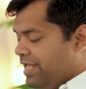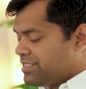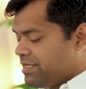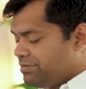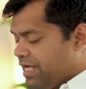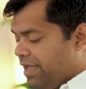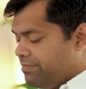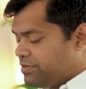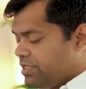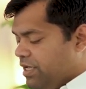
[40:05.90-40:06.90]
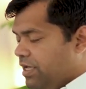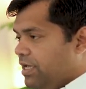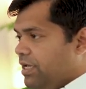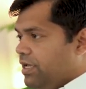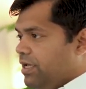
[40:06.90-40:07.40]
And sometimes
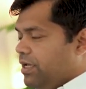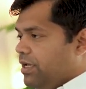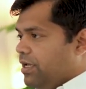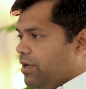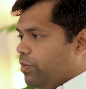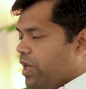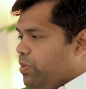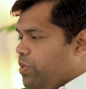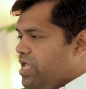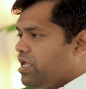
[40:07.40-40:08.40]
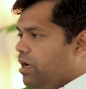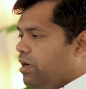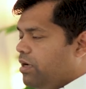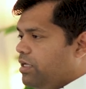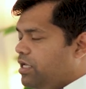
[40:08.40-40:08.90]
when we
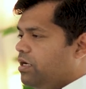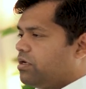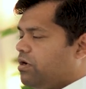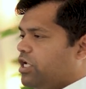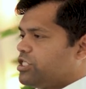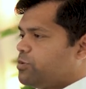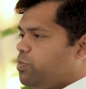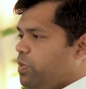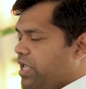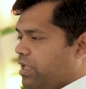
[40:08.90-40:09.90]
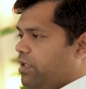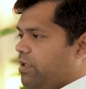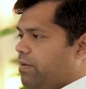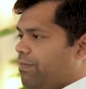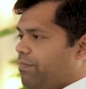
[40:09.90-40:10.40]
hear God speak,